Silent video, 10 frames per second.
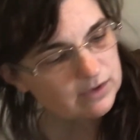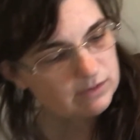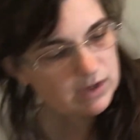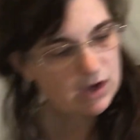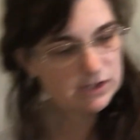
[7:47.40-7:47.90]

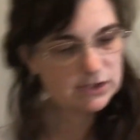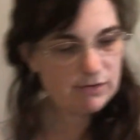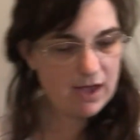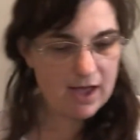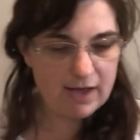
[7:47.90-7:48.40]
we also
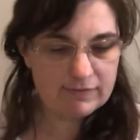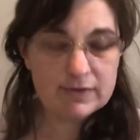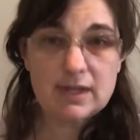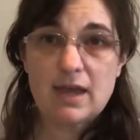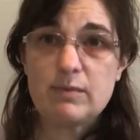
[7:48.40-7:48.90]
have
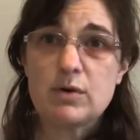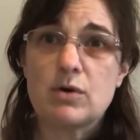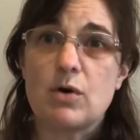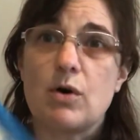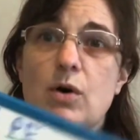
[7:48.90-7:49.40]

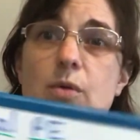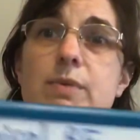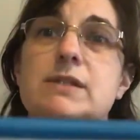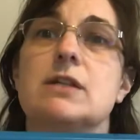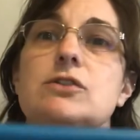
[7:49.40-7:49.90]
chemical
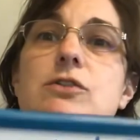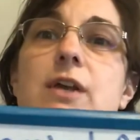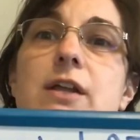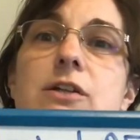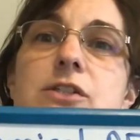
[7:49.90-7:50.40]
potential
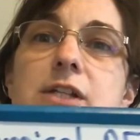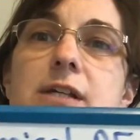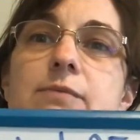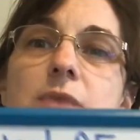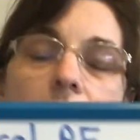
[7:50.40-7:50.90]
energy.